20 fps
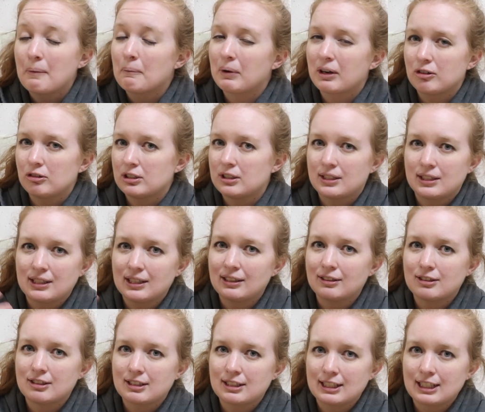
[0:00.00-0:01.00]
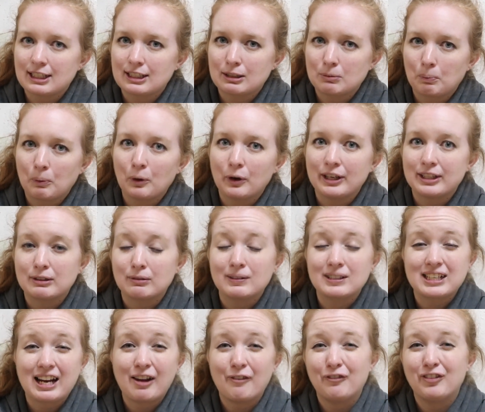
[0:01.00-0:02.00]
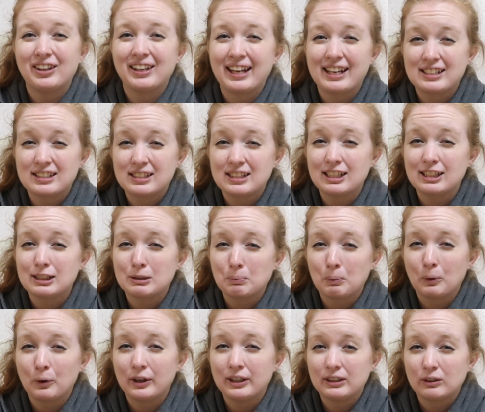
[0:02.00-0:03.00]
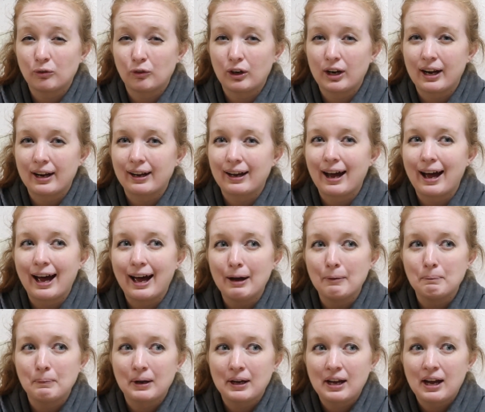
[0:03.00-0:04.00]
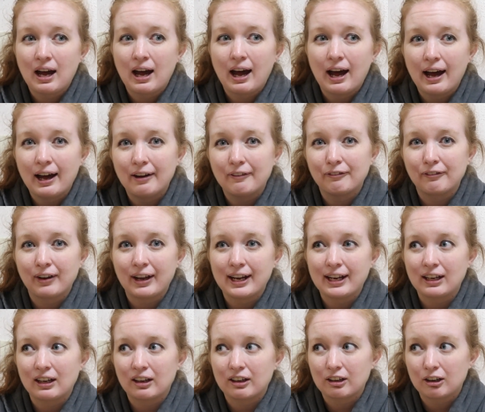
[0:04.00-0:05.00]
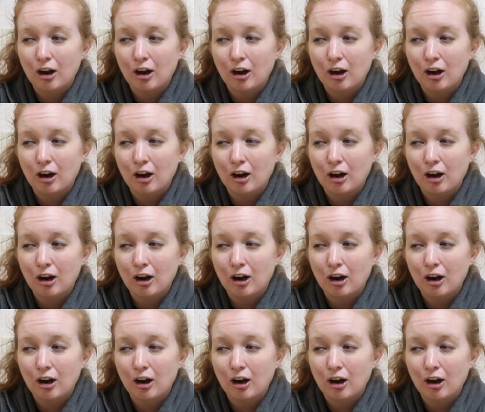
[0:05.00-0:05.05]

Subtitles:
but it was still 6 points, which I feel like 6 points for a cup of, like,